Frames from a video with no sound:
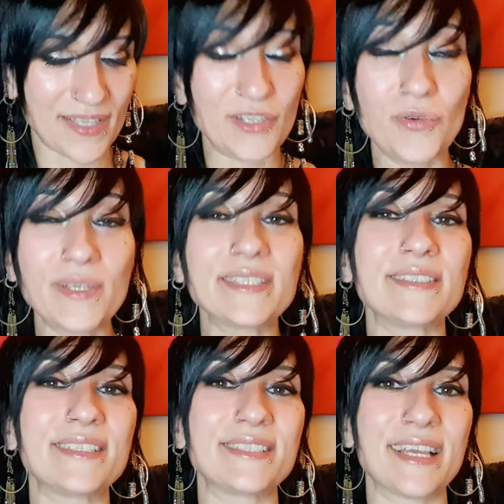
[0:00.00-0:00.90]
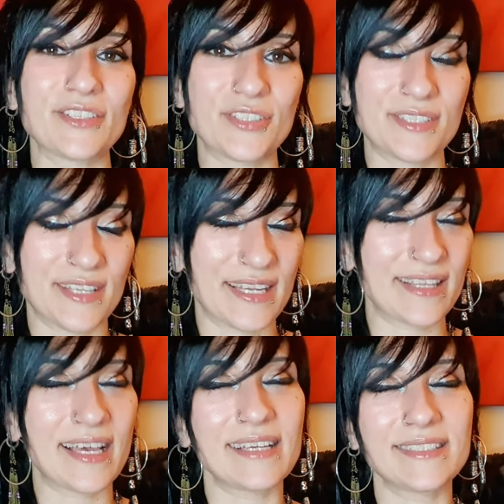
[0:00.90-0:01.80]
And he always ends his lectures
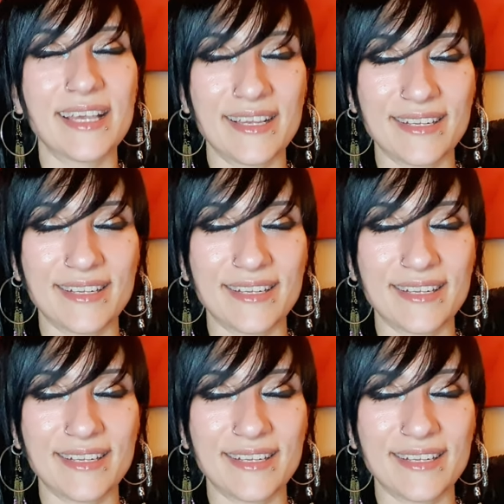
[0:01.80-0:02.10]
like that.